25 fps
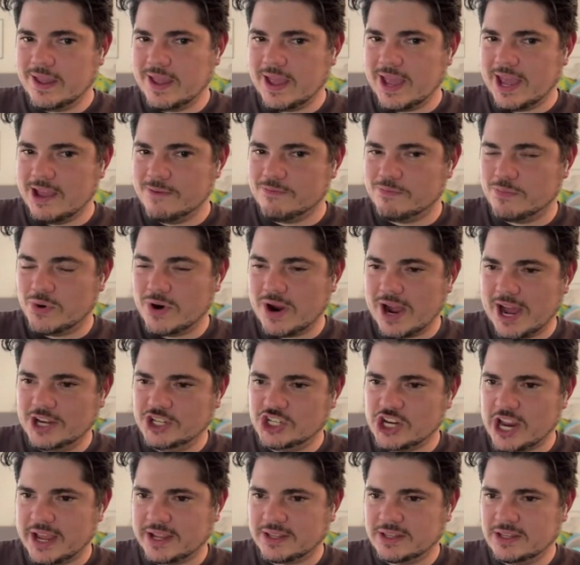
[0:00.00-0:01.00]
a
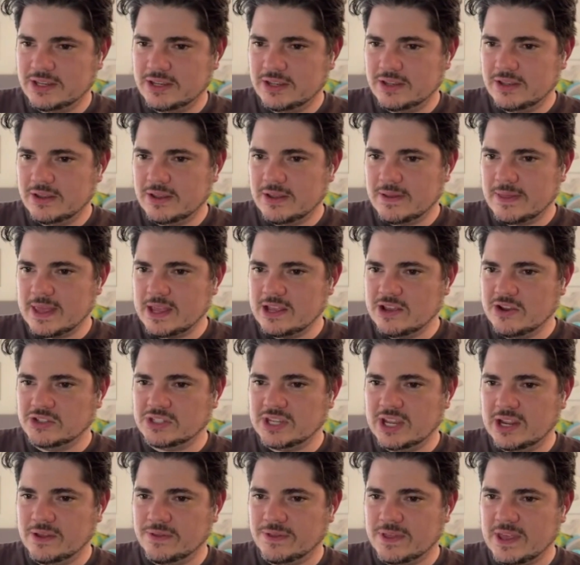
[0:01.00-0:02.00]
project
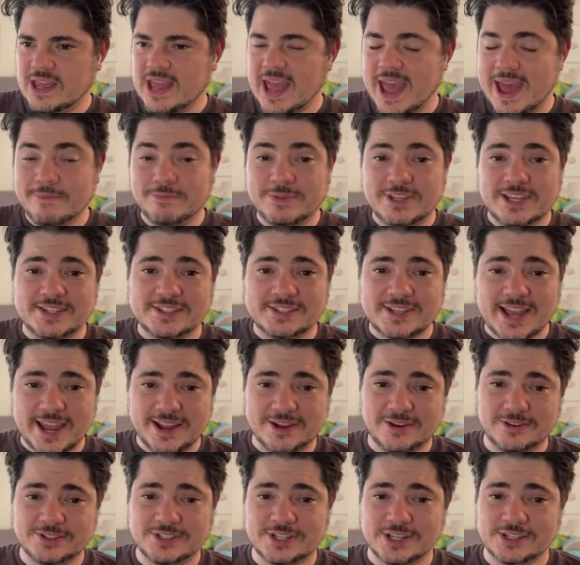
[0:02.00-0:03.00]
using the empty
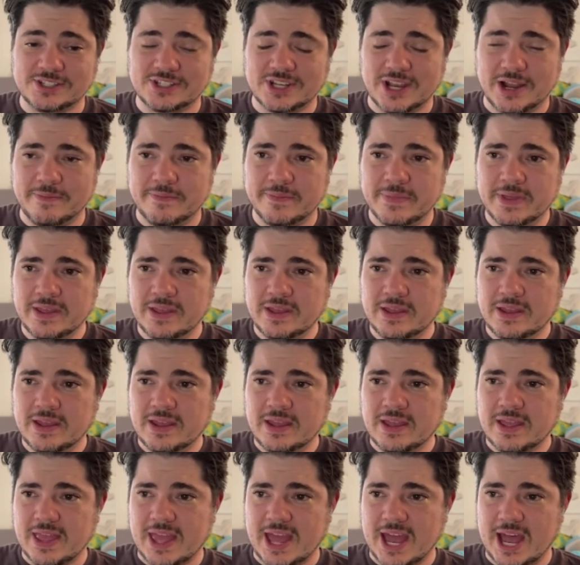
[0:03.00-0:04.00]
cycle system,
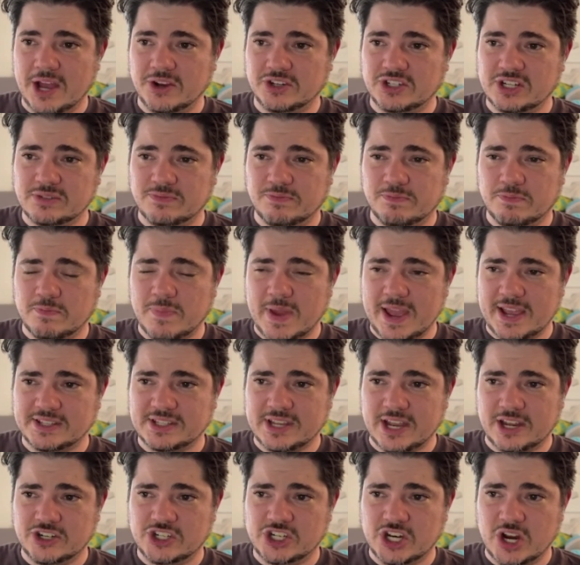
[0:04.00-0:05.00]
which is based
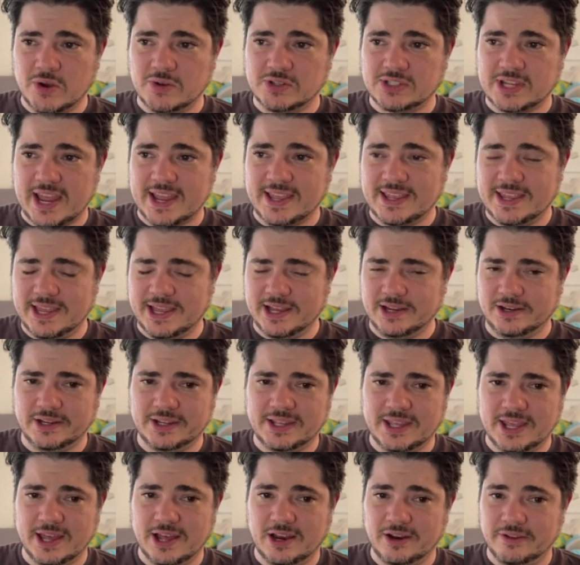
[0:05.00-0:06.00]
on shows like Kill la
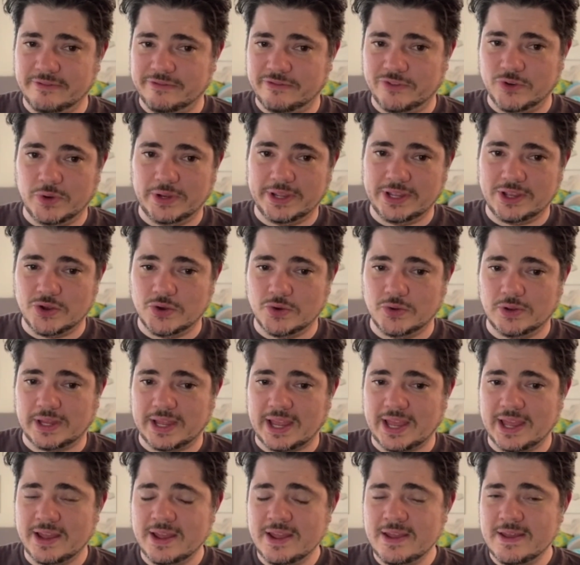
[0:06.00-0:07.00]
Kill and Fooly
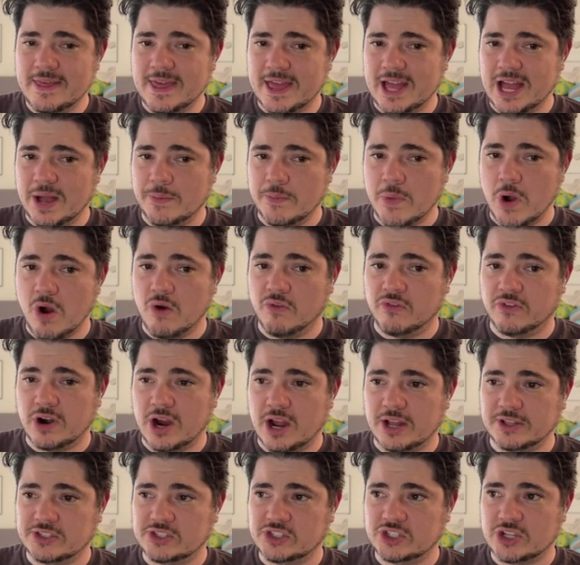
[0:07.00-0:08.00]
Cooly, over
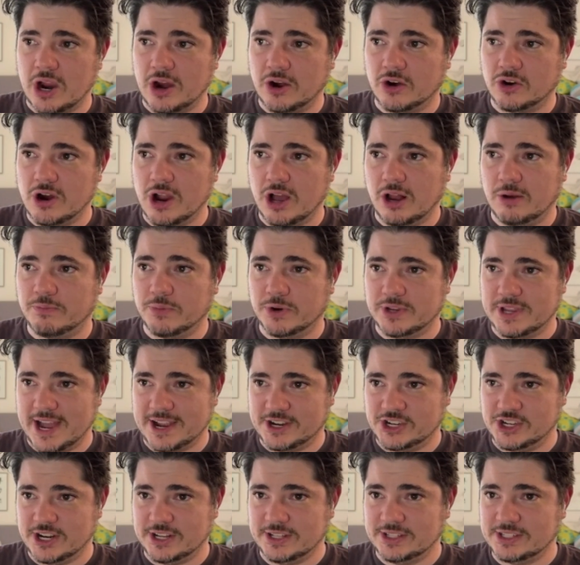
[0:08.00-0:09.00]
on Starcrawl
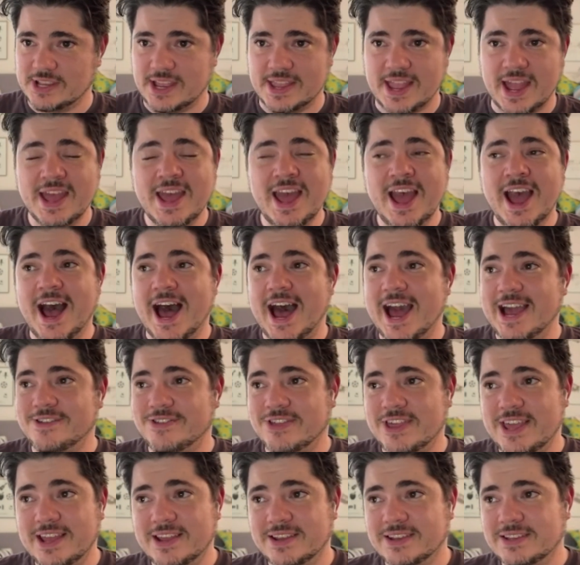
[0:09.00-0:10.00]
Productions. And I
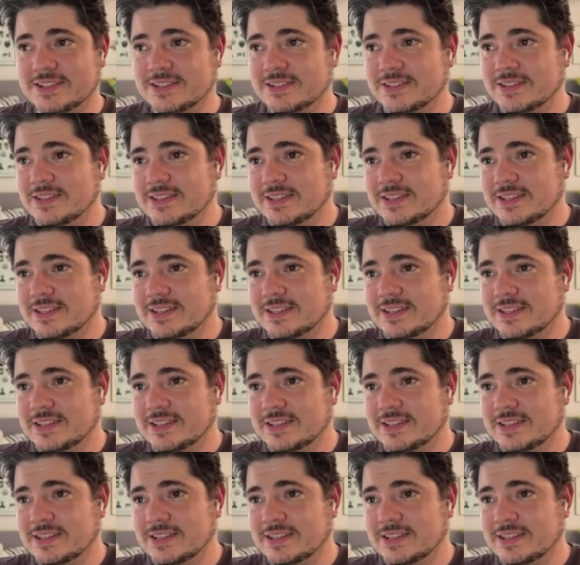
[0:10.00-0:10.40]
think